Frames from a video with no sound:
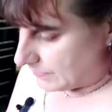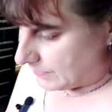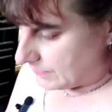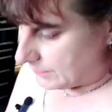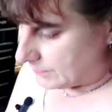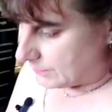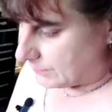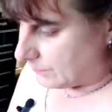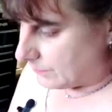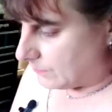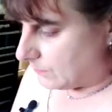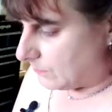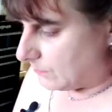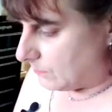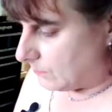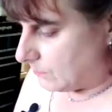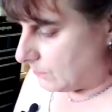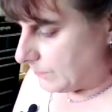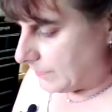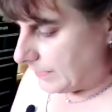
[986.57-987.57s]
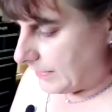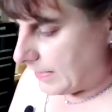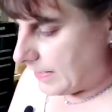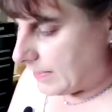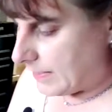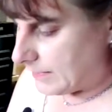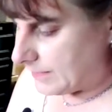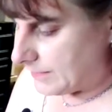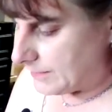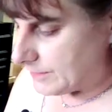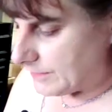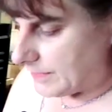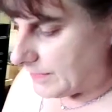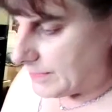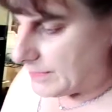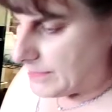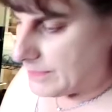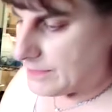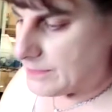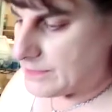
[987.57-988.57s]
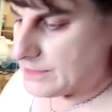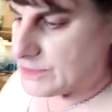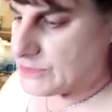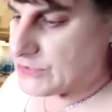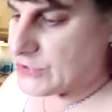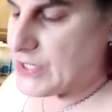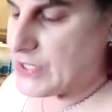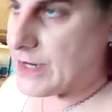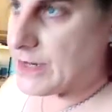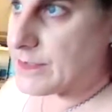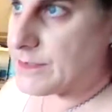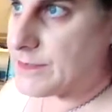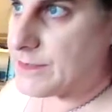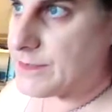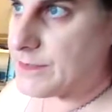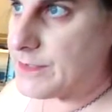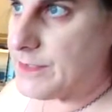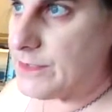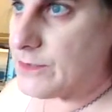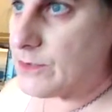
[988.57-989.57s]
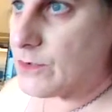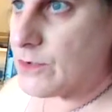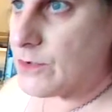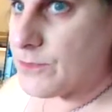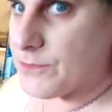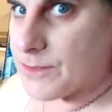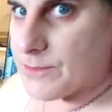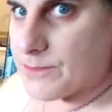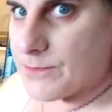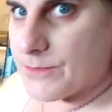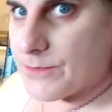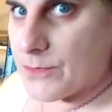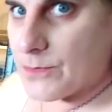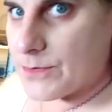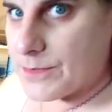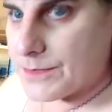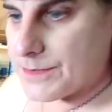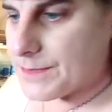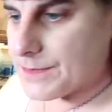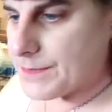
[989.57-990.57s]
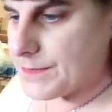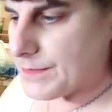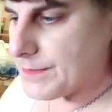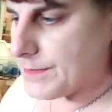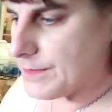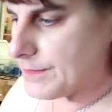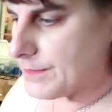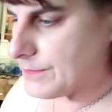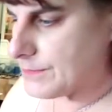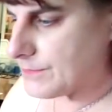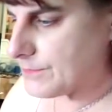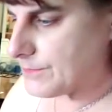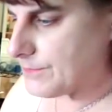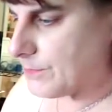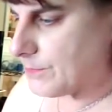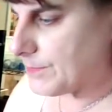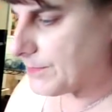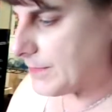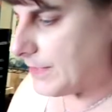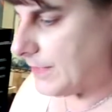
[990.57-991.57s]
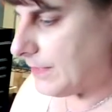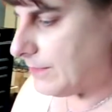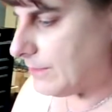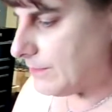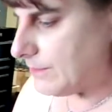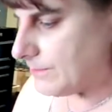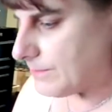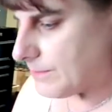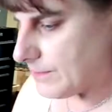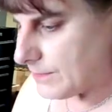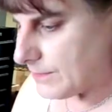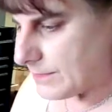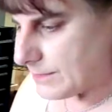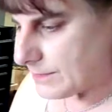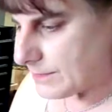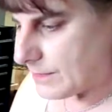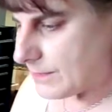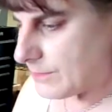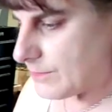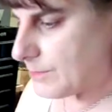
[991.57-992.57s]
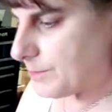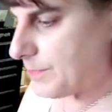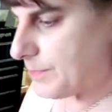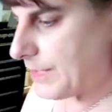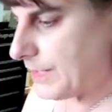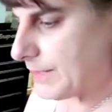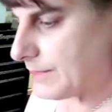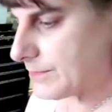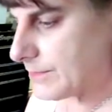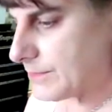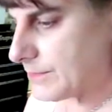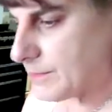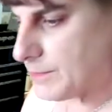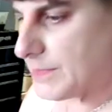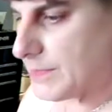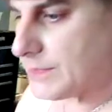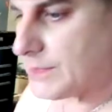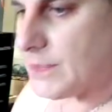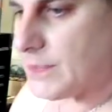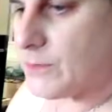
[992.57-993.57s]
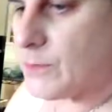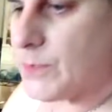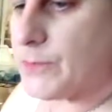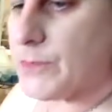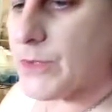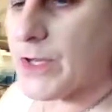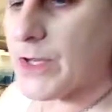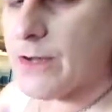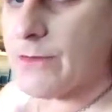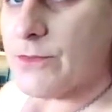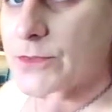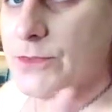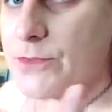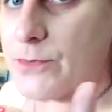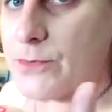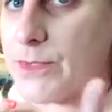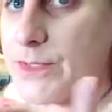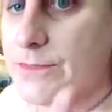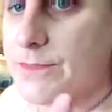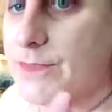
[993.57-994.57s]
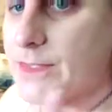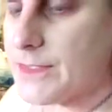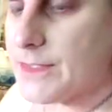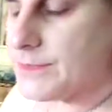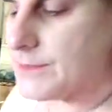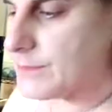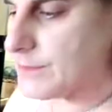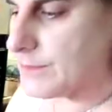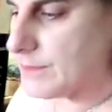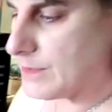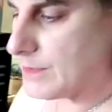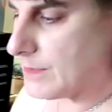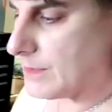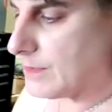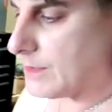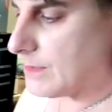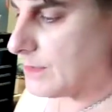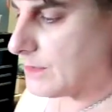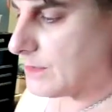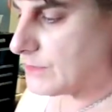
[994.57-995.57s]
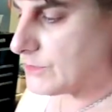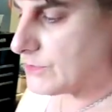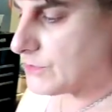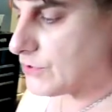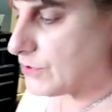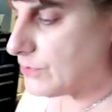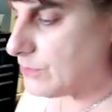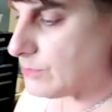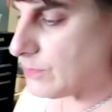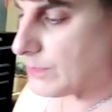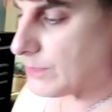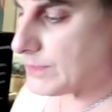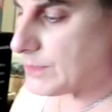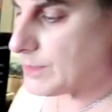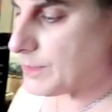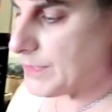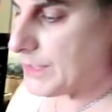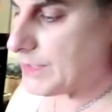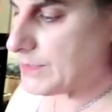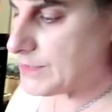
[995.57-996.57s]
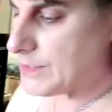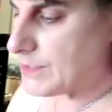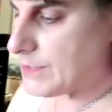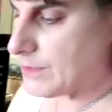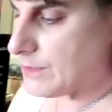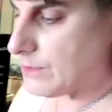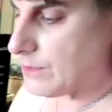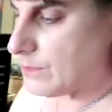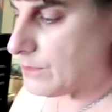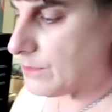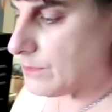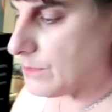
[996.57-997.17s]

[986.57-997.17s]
So yeah, it's like check the synchro from fourth to fourth gear for this other piece that's missing. We recovered 3 of these. 2 were in the PTO.